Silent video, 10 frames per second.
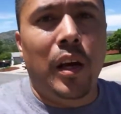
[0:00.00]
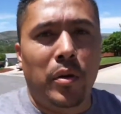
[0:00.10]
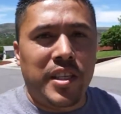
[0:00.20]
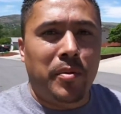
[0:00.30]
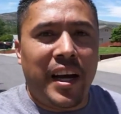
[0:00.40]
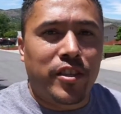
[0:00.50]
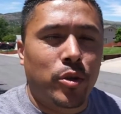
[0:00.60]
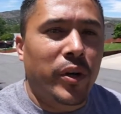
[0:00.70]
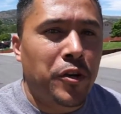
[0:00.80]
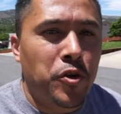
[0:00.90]
Hey, what's up, guys? So
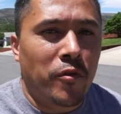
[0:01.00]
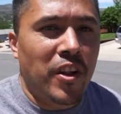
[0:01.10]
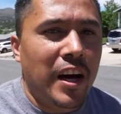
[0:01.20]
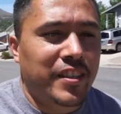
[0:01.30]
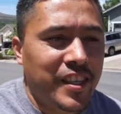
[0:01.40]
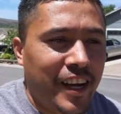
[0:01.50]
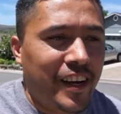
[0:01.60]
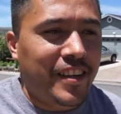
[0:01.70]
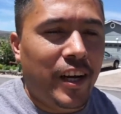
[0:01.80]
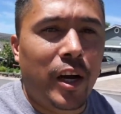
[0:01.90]
we're going to do a vlog today
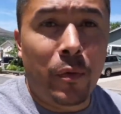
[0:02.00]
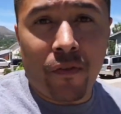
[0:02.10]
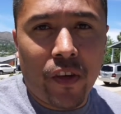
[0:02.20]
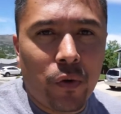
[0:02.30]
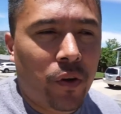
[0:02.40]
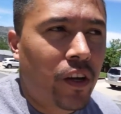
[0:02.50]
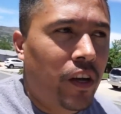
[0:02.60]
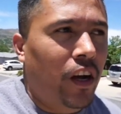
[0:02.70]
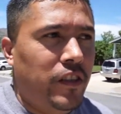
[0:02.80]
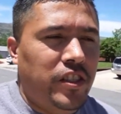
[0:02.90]
on a review
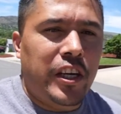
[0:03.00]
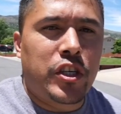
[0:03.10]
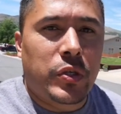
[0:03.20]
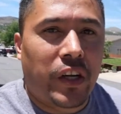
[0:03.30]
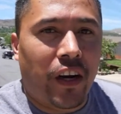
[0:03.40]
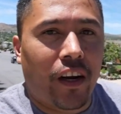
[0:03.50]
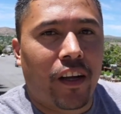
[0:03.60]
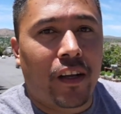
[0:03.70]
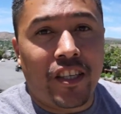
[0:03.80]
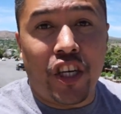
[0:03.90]
on Sergio's car,
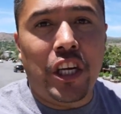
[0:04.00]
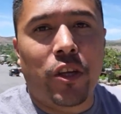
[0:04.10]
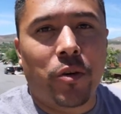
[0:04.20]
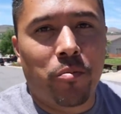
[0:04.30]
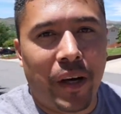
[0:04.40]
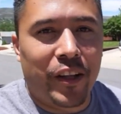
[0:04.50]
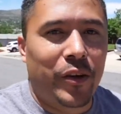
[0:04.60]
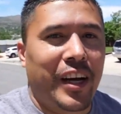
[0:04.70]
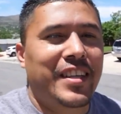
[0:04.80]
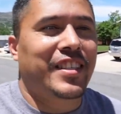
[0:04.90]
Chido, my little
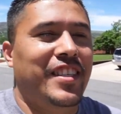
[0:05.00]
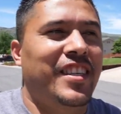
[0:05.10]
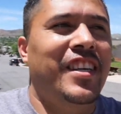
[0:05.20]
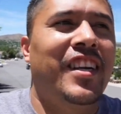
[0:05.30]
cousin.